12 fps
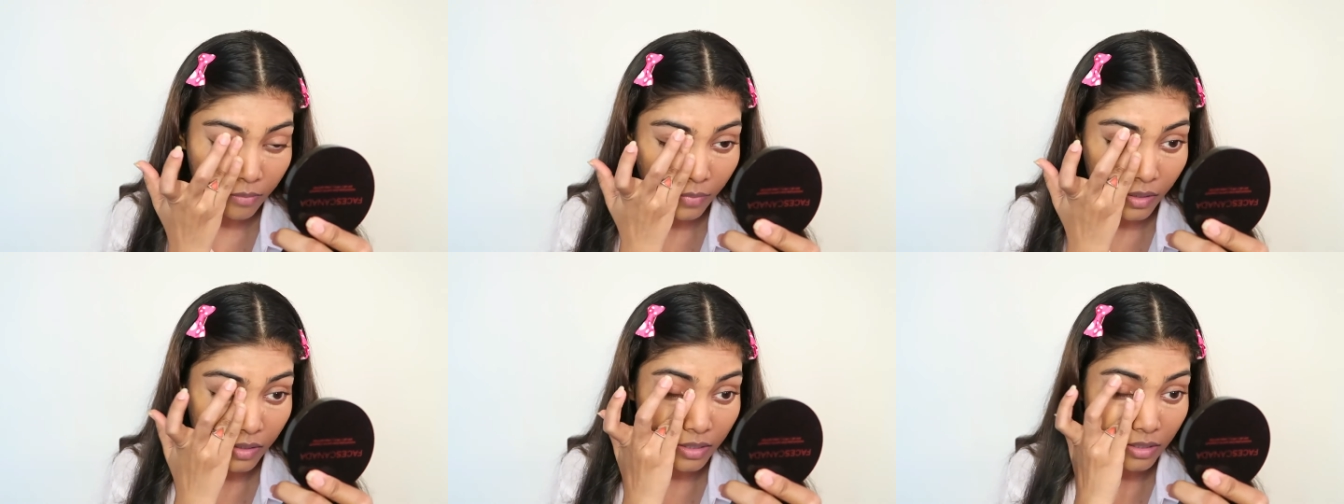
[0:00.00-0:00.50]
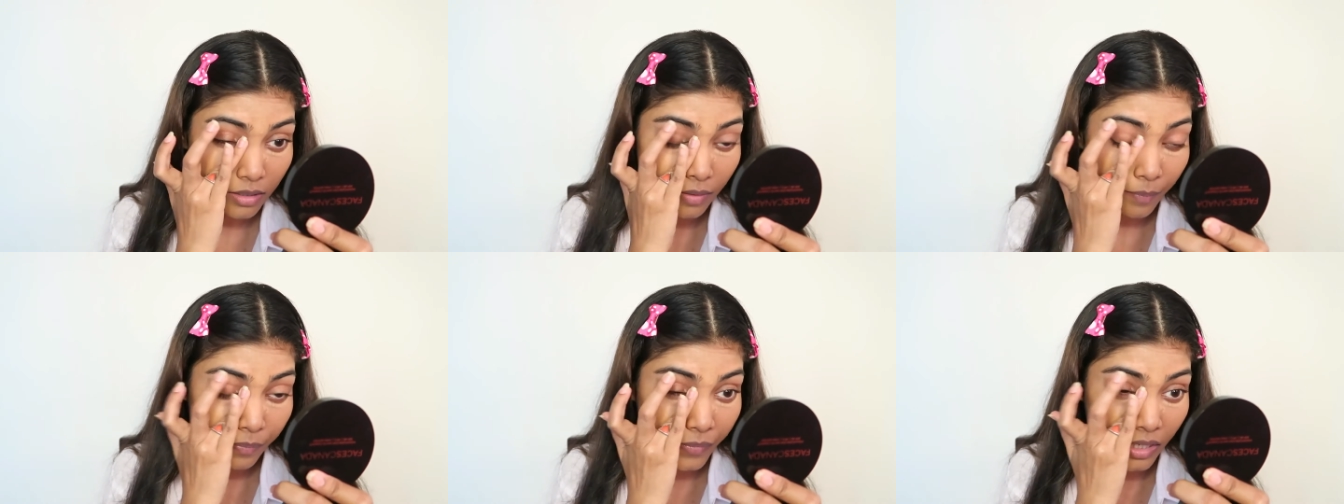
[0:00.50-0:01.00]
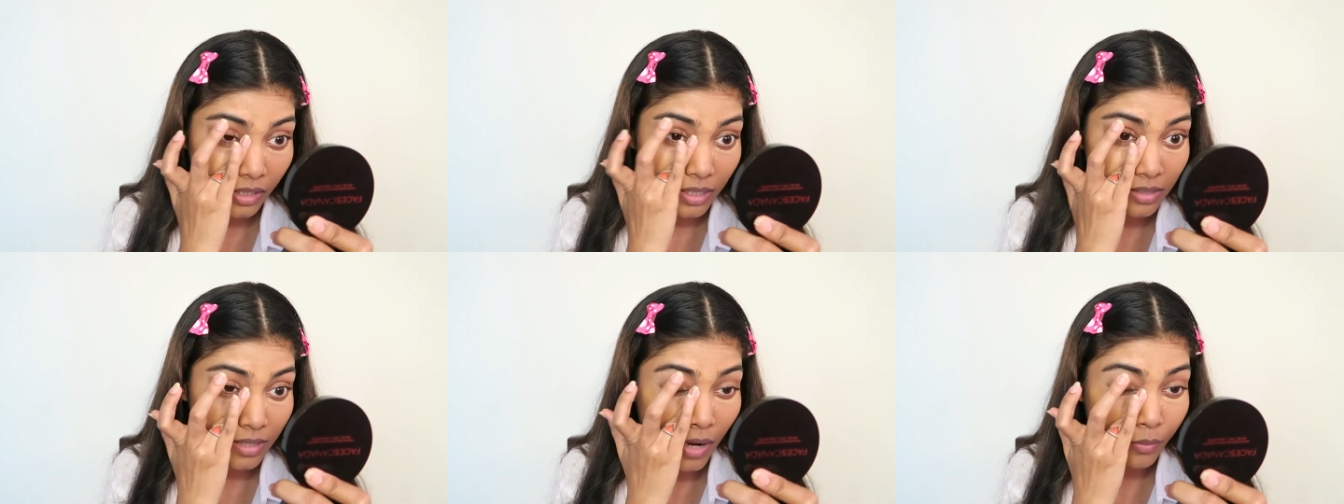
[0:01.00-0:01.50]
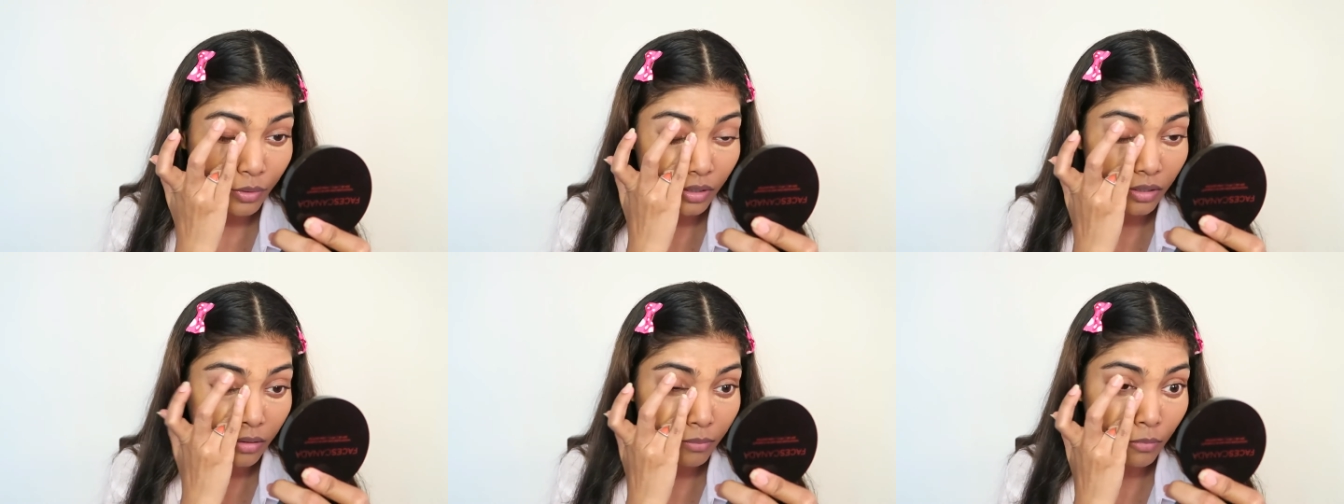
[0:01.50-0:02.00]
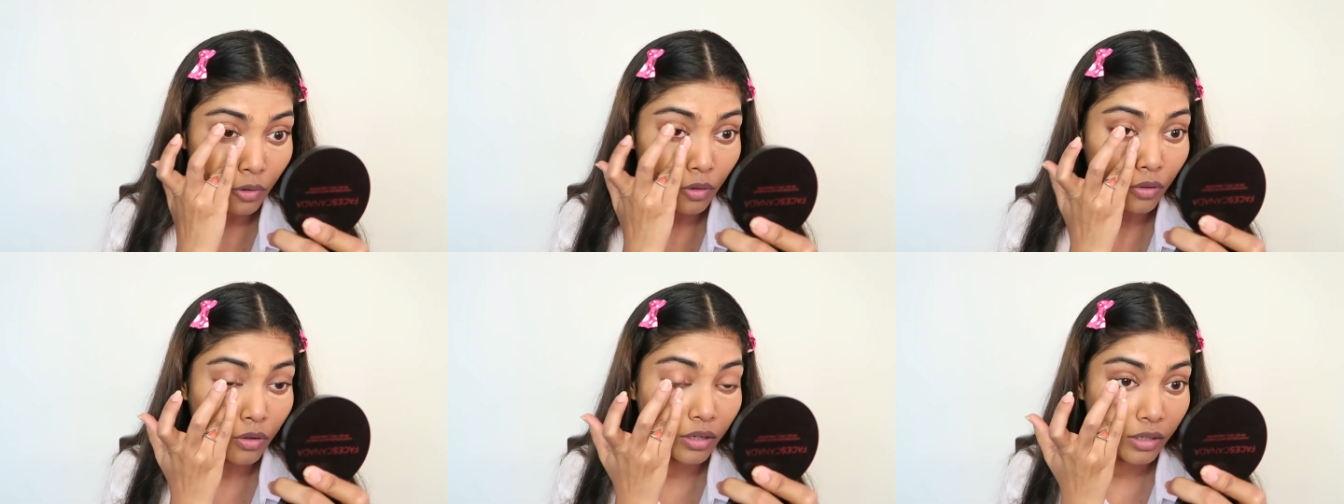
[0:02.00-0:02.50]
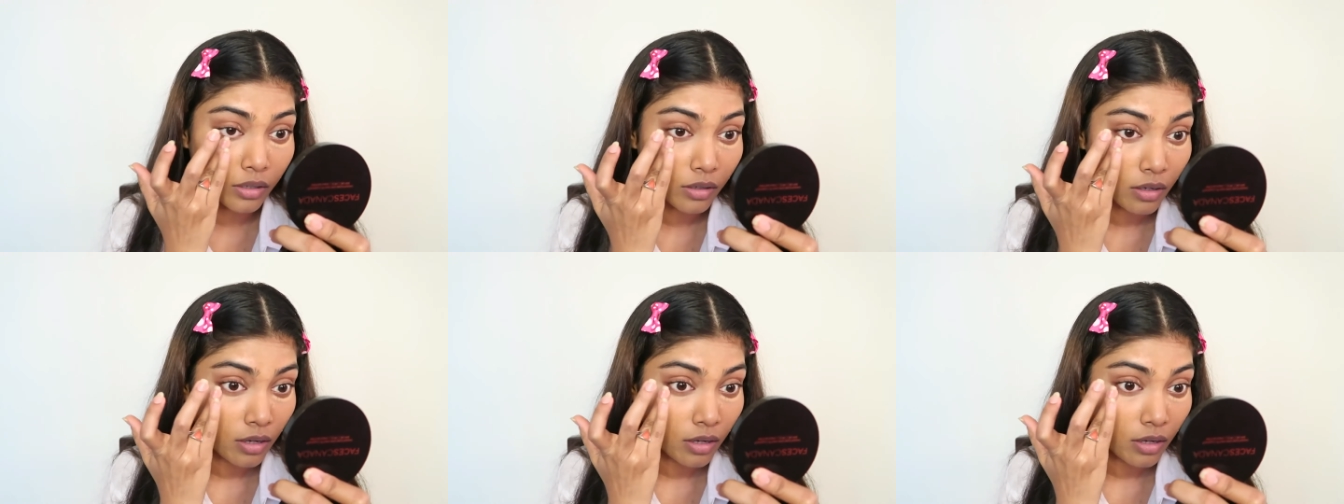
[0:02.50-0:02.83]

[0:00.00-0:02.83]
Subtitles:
because at least that would look more good